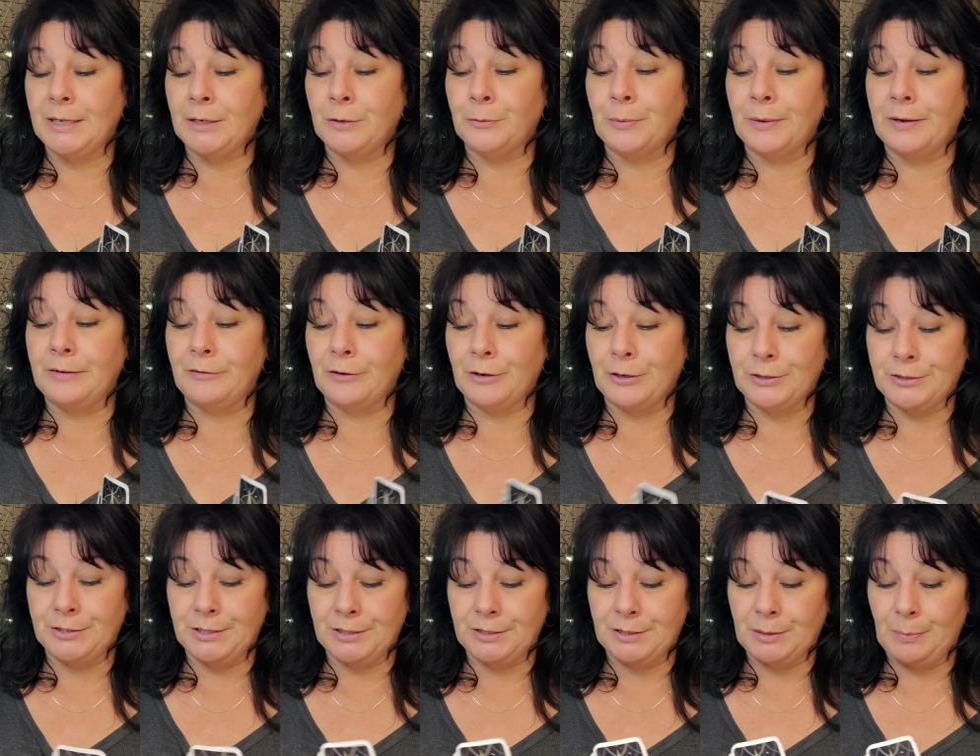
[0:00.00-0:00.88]
in
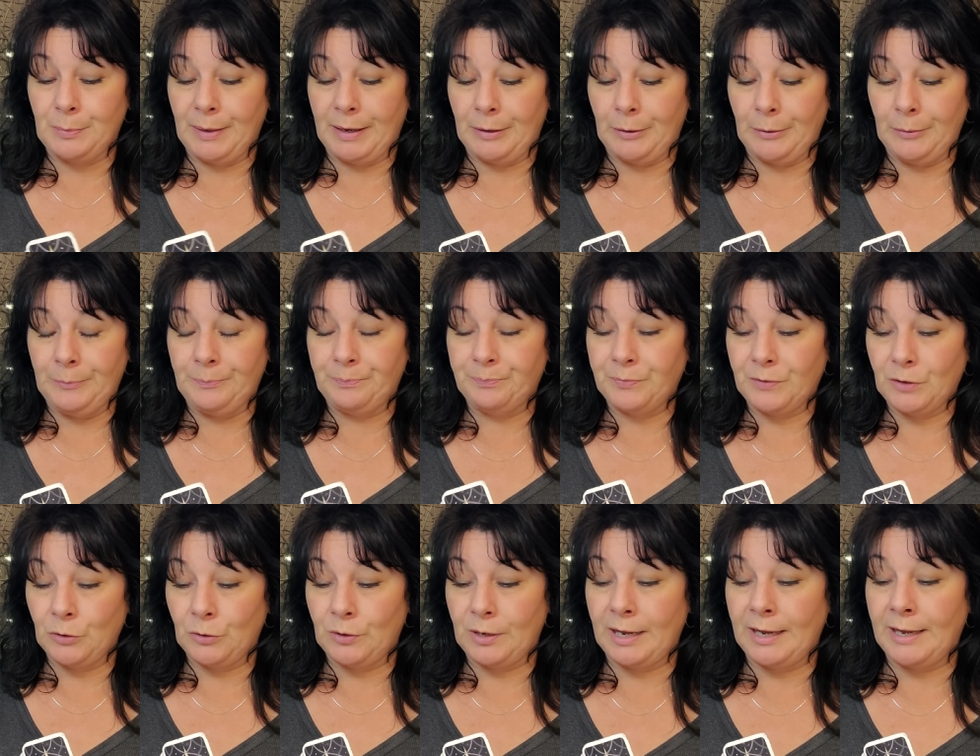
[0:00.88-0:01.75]
reverse is about
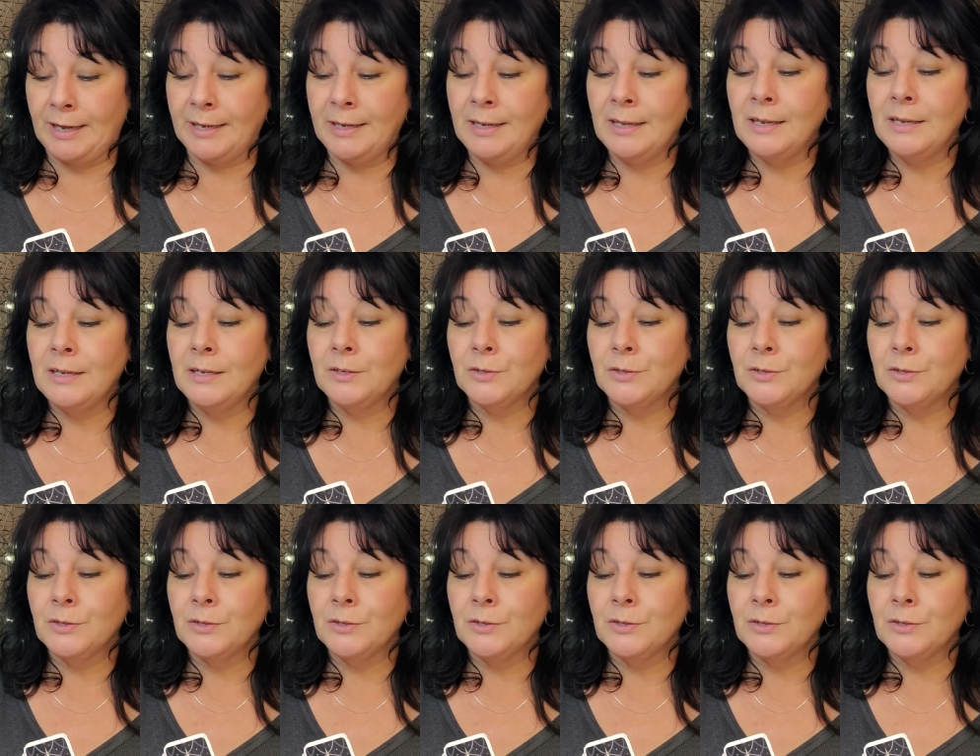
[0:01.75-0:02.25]
Okay,